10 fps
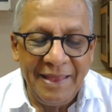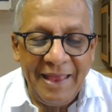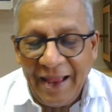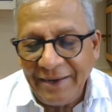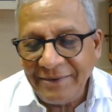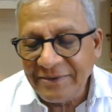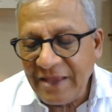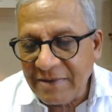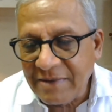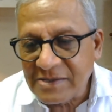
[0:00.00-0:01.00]
And
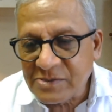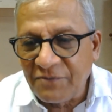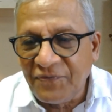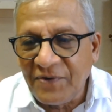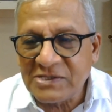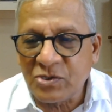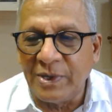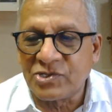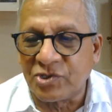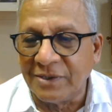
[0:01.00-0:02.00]
that gets to the first
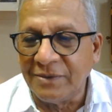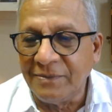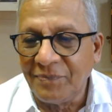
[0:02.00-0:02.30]
question.